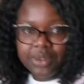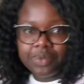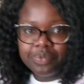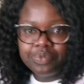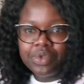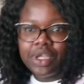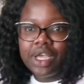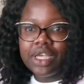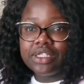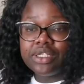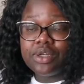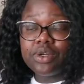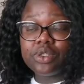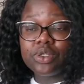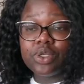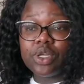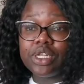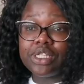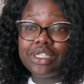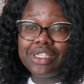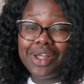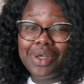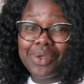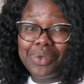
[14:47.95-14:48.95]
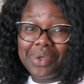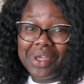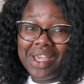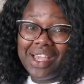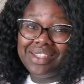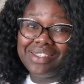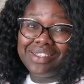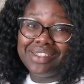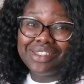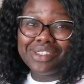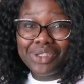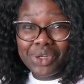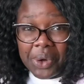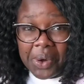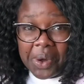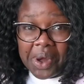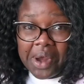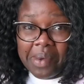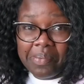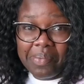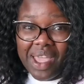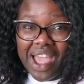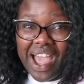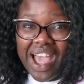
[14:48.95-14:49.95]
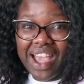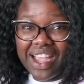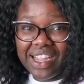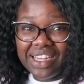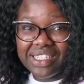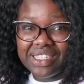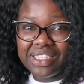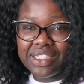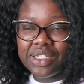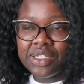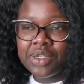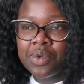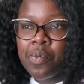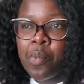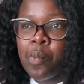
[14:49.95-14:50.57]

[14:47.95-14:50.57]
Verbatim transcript: So, I'm going to tell you that's the story behind it.